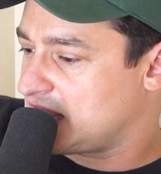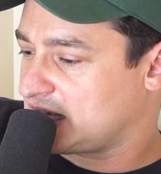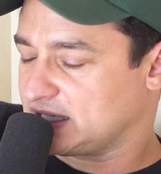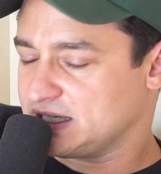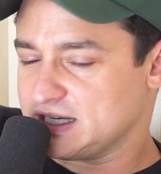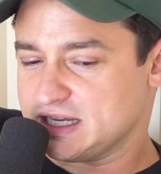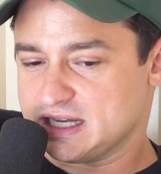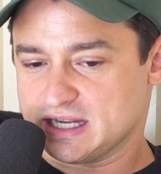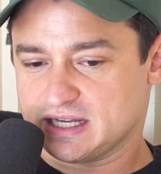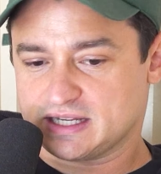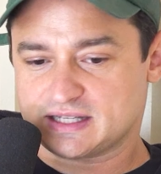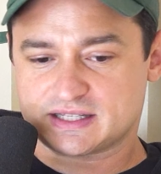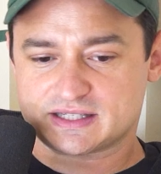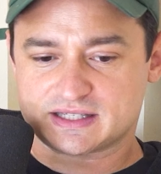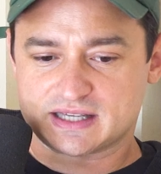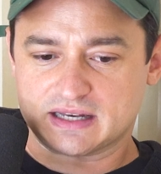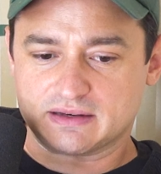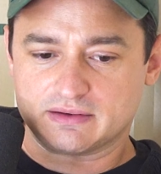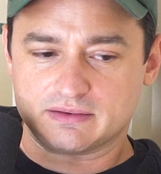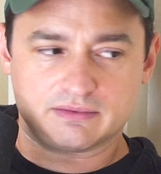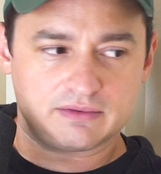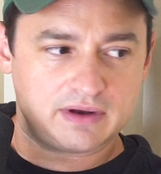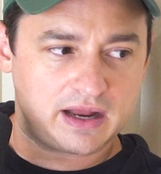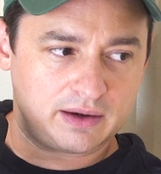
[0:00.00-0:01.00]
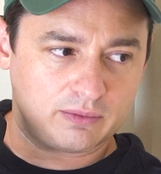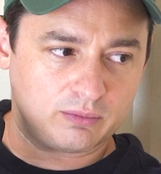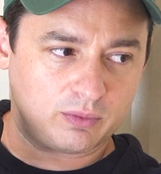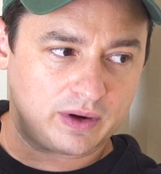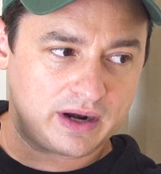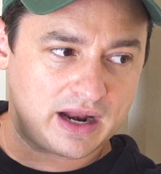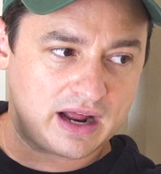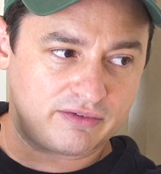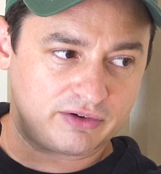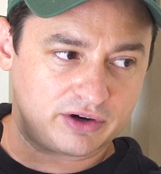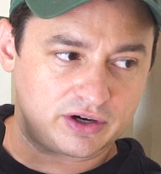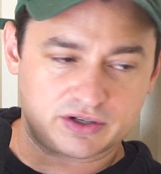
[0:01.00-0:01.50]
techniques and and
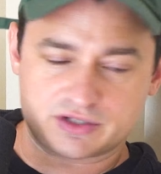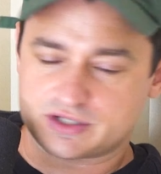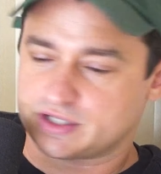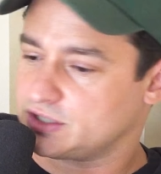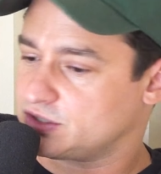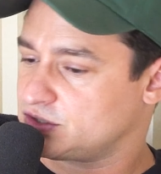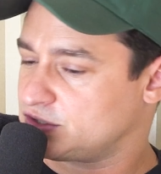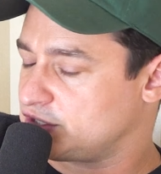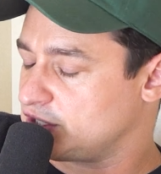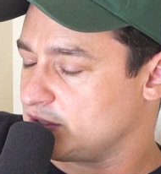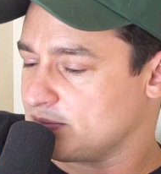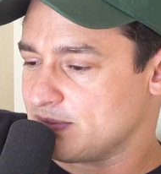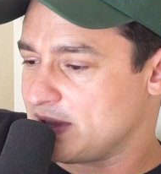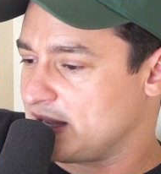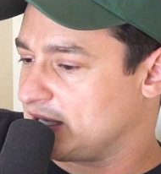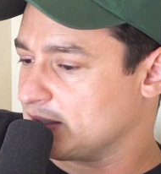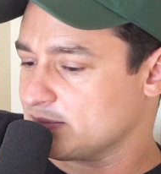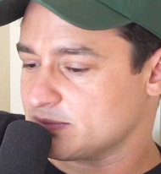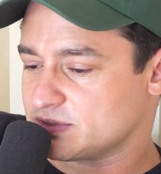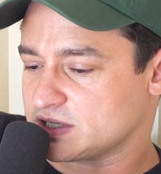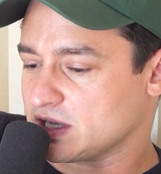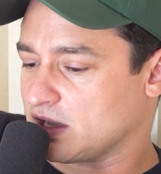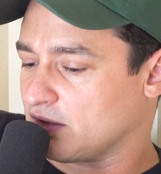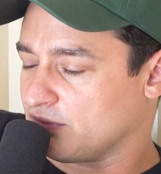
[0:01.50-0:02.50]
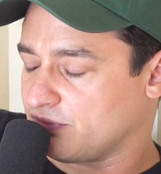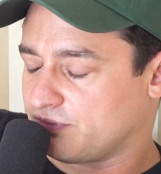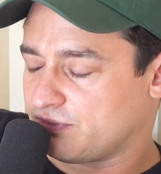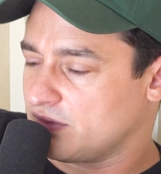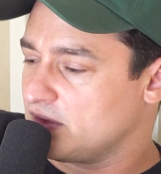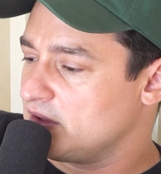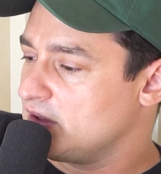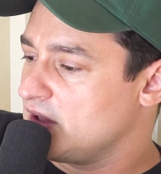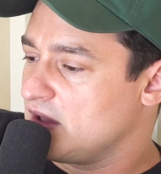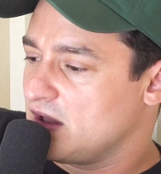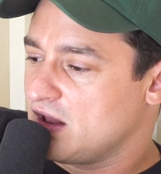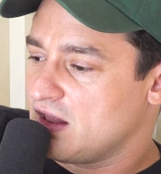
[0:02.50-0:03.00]
whatever to to make himself
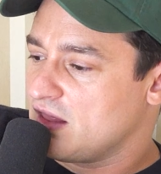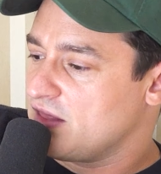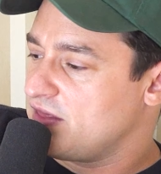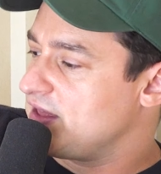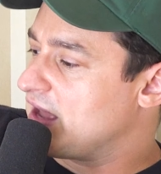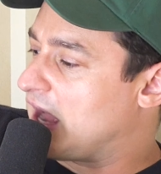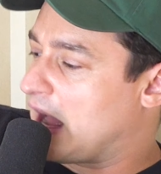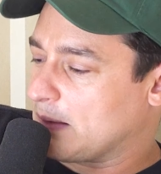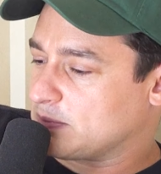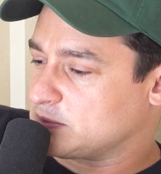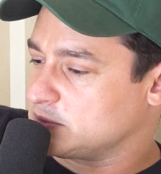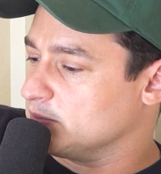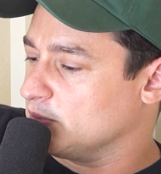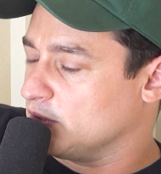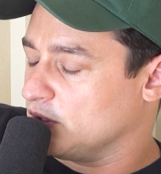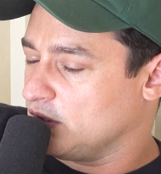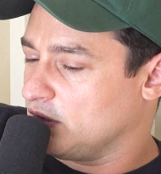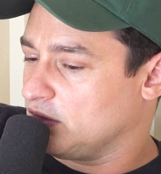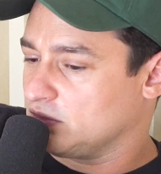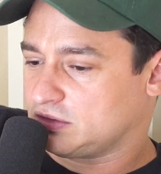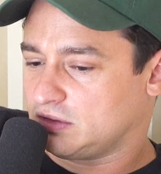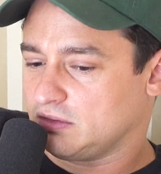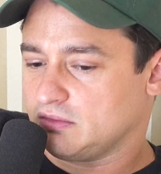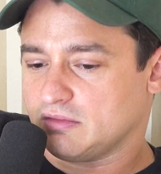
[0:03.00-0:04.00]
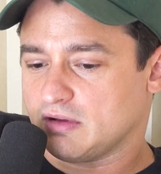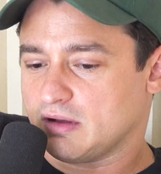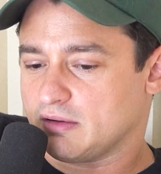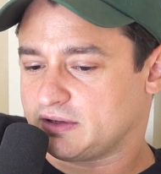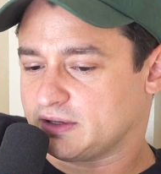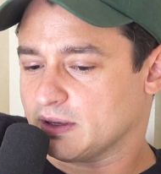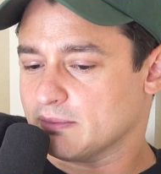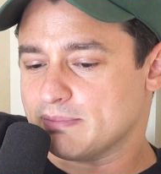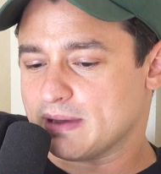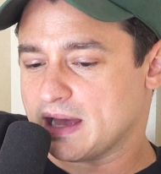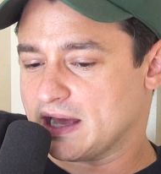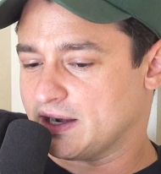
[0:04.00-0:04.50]
the optimal
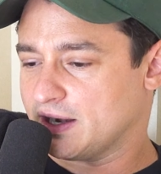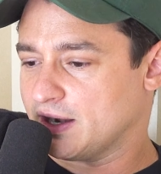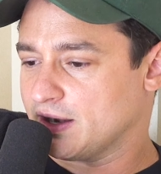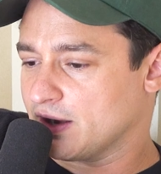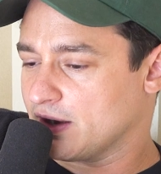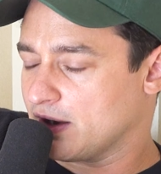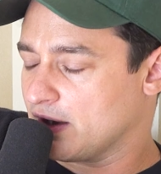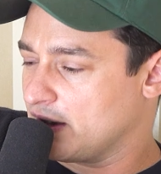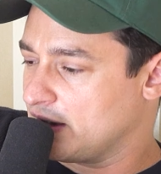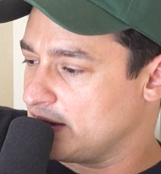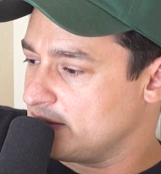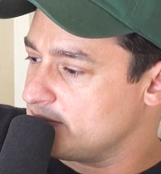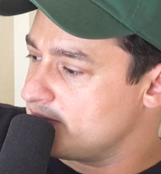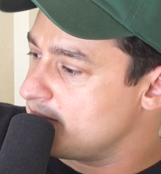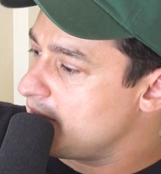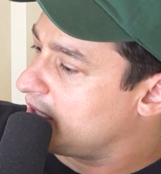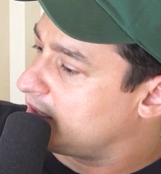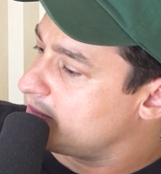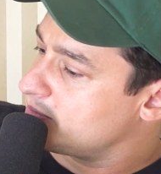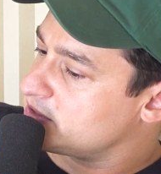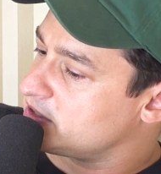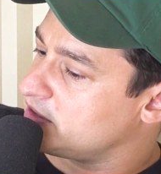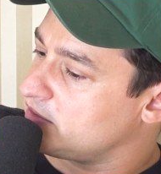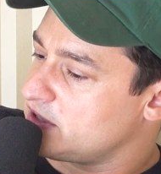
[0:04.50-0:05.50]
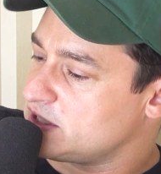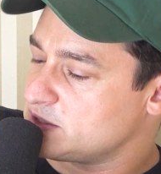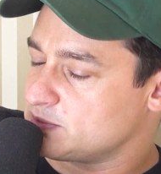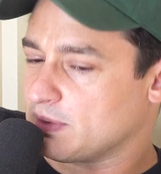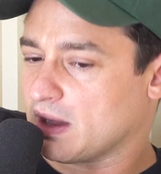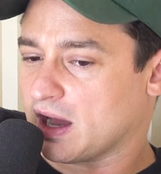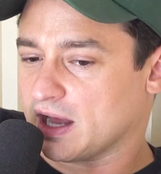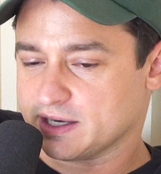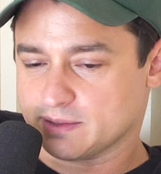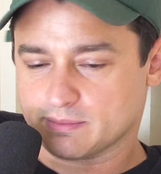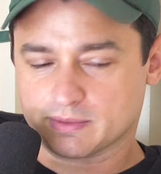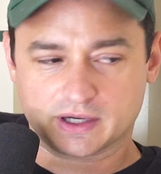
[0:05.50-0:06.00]
competitor and make himself his
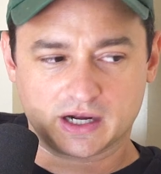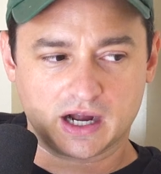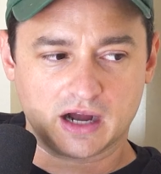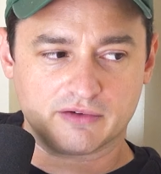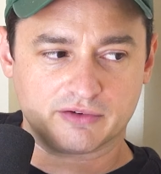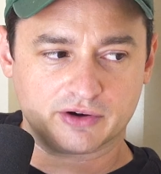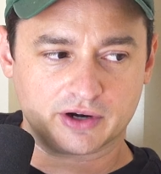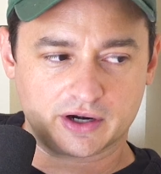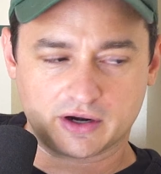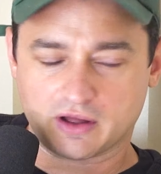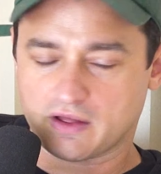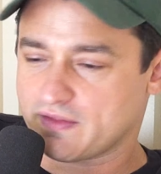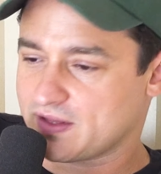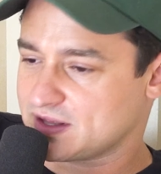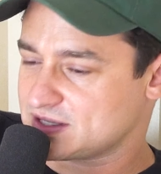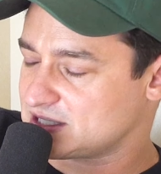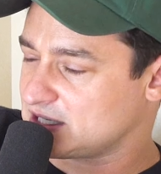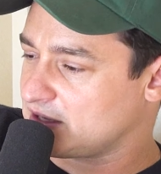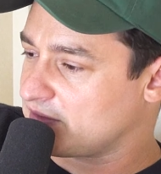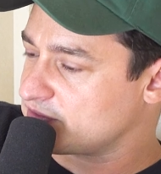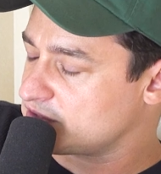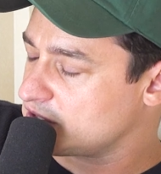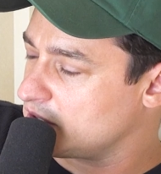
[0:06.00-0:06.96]
body recover and all that stuff.